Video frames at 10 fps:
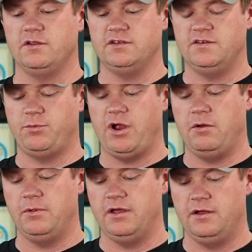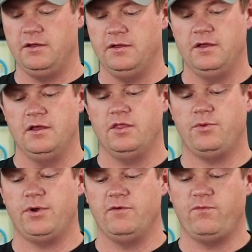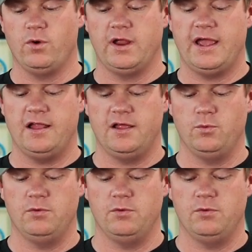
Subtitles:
This is probably a 3 or 4 gallon